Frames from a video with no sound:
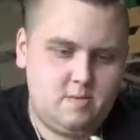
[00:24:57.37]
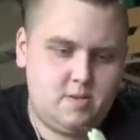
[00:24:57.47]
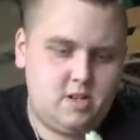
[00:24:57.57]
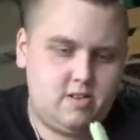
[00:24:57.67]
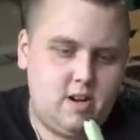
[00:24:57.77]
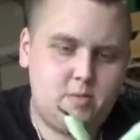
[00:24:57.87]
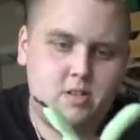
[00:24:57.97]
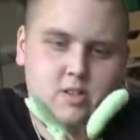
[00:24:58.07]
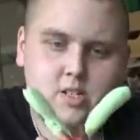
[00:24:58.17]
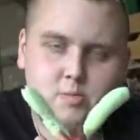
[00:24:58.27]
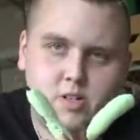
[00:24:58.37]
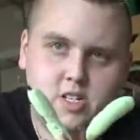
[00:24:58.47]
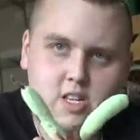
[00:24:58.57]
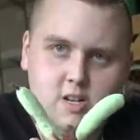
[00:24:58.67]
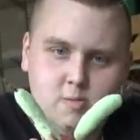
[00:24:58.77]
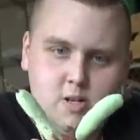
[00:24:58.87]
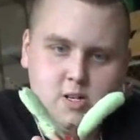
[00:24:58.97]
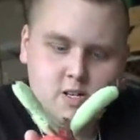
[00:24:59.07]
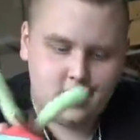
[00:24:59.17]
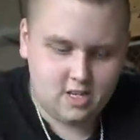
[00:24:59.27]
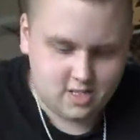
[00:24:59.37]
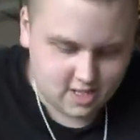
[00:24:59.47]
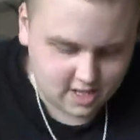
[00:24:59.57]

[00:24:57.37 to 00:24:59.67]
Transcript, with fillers: Yeah, Mr. Krabs a little smushed there, but he's